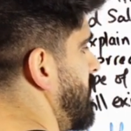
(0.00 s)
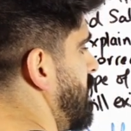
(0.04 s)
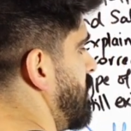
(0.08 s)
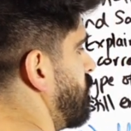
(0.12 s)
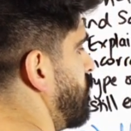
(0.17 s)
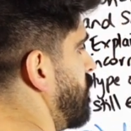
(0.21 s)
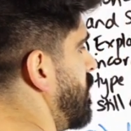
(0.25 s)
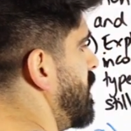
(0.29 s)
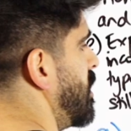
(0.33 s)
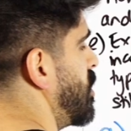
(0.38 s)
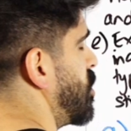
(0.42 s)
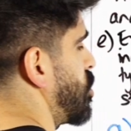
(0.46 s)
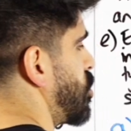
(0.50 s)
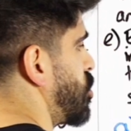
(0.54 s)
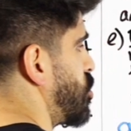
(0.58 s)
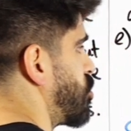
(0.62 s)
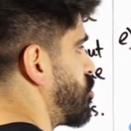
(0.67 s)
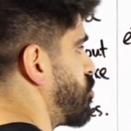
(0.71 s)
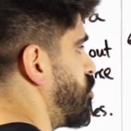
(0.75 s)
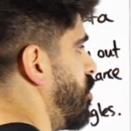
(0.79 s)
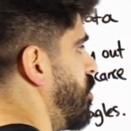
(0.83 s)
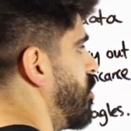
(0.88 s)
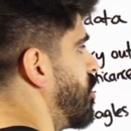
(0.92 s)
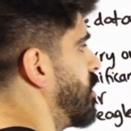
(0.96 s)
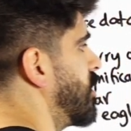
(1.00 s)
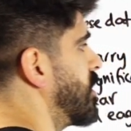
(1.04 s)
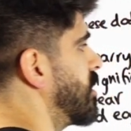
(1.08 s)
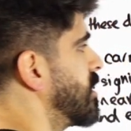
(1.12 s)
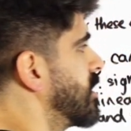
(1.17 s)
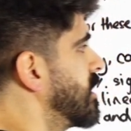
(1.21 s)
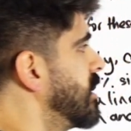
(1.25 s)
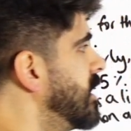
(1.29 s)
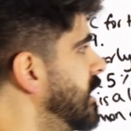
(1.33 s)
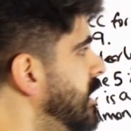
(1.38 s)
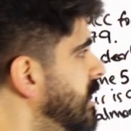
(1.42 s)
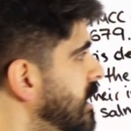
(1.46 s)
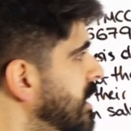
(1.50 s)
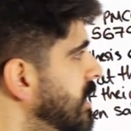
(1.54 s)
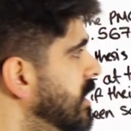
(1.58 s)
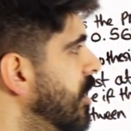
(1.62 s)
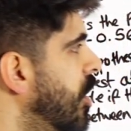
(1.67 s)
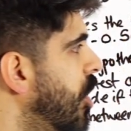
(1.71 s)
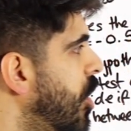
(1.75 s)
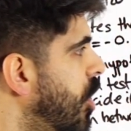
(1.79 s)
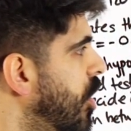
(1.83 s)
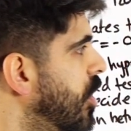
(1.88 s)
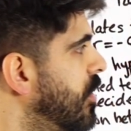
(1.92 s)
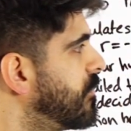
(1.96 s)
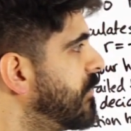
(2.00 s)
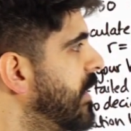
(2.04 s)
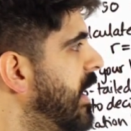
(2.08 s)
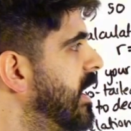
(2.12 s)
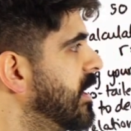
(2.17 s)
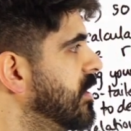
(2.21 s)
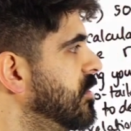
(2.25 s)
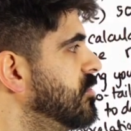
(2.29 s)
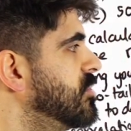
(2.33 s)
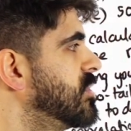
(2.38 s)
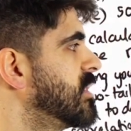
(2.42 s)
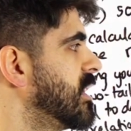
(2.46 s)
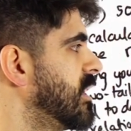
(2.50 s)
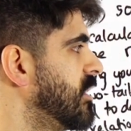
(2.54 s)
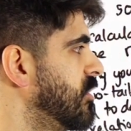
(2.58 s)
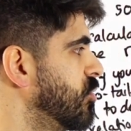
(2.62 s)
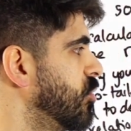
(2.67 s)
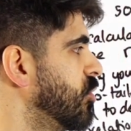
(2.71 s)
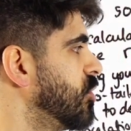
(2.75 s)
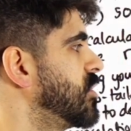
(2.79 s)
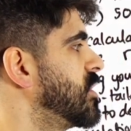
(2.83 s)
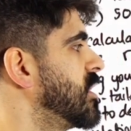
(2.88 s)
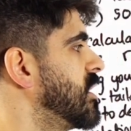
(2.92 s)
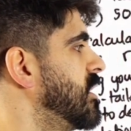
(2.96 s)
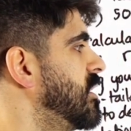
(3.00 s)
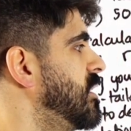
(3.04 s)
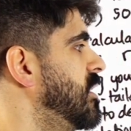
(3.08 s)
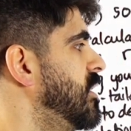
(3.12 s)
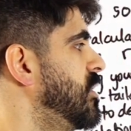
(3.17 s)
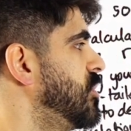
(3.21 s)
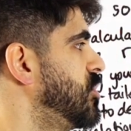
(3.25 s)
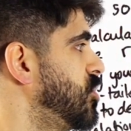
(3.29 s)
we need really strong R values in order